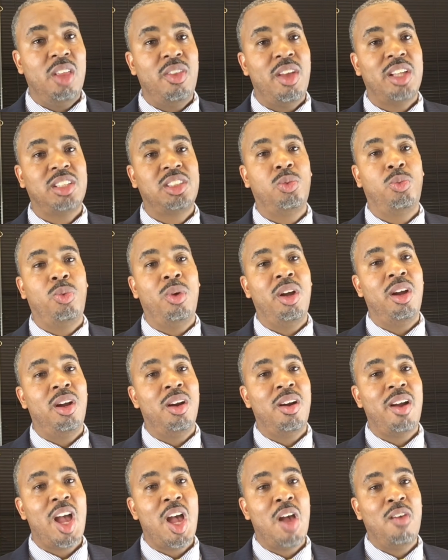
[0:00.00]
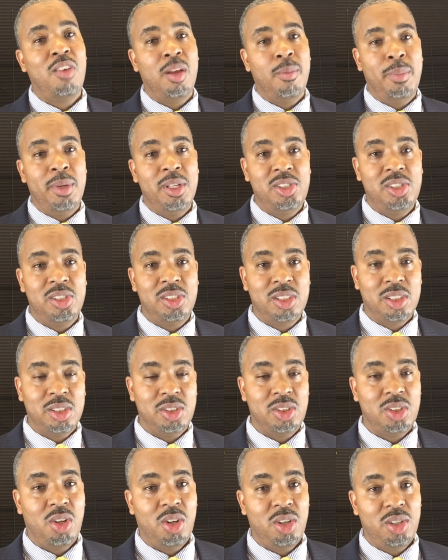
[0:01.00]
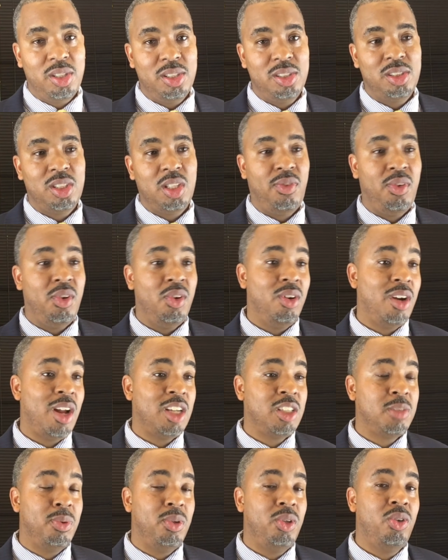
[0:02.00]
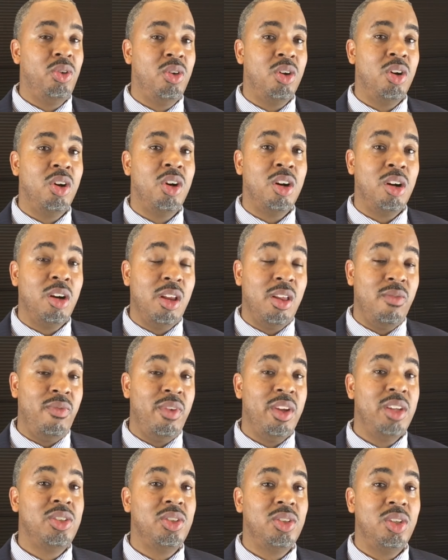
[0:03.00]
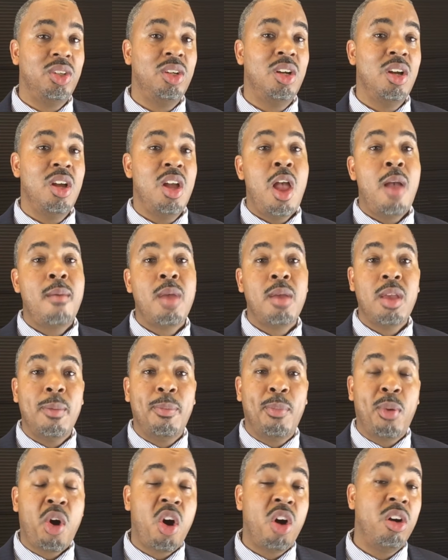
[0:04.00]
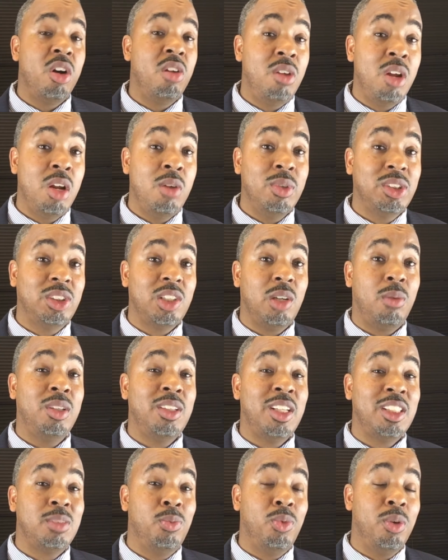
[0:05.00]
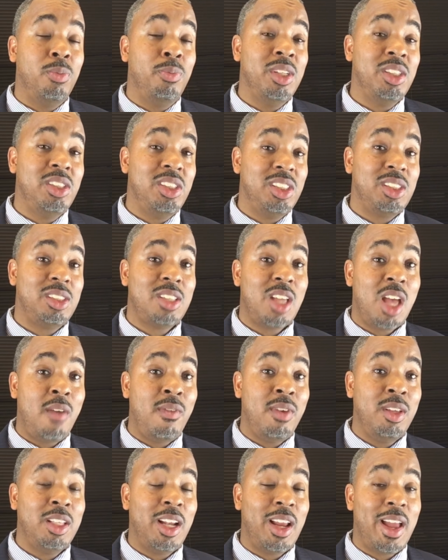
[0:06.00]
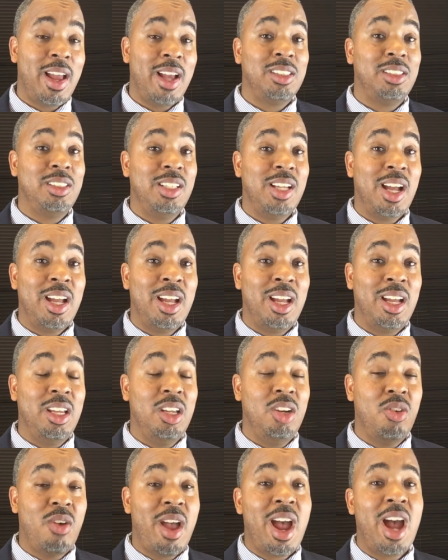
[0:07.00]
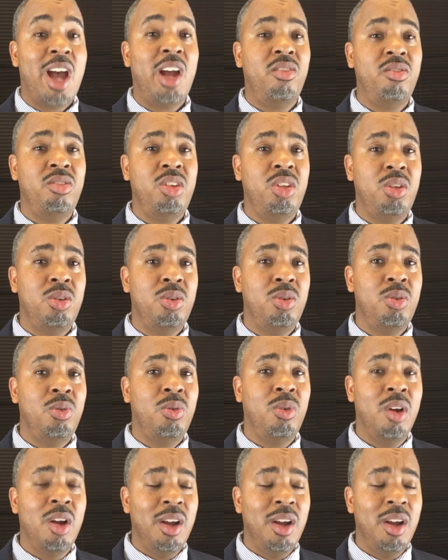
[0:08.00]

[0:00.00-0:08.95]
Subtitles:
That's where having business consultants, if you're an entrepreneur or an inventor, maybe partnering with someone that's more business savvy, that has the, how do you